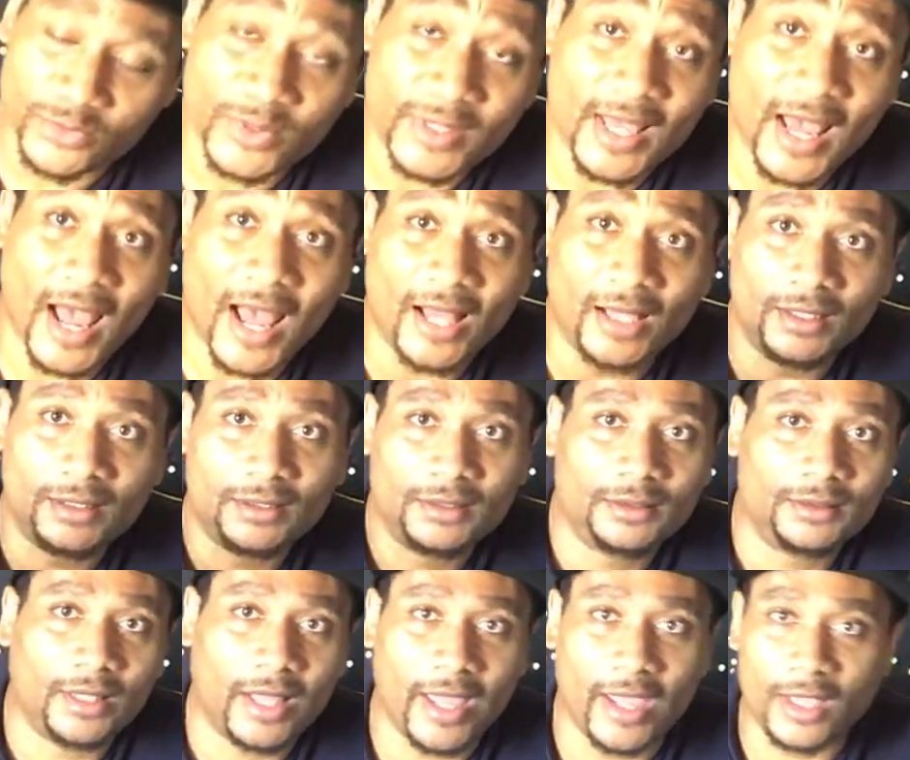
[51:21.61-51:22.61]
got,
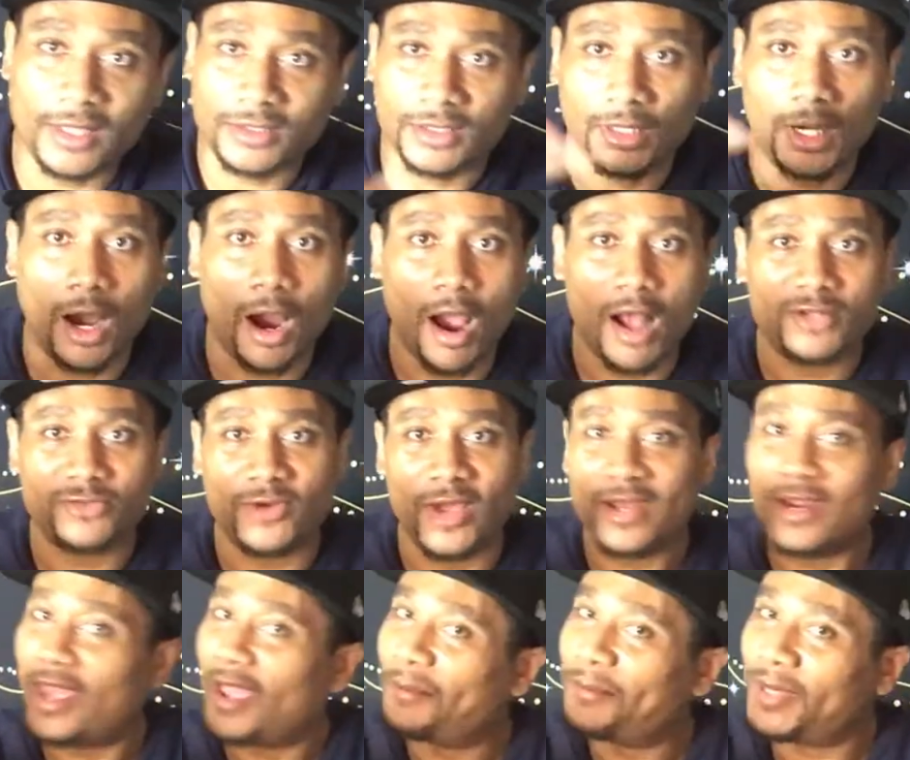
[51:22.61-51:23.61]
hey, it's the cards, right? It
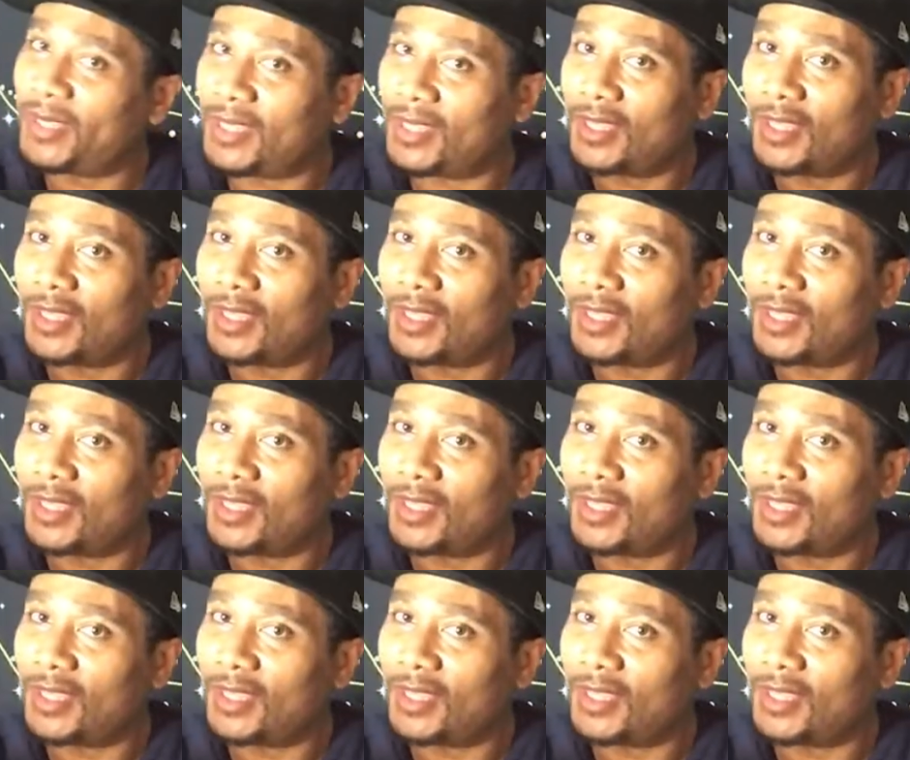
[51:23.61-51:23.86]
ain't me.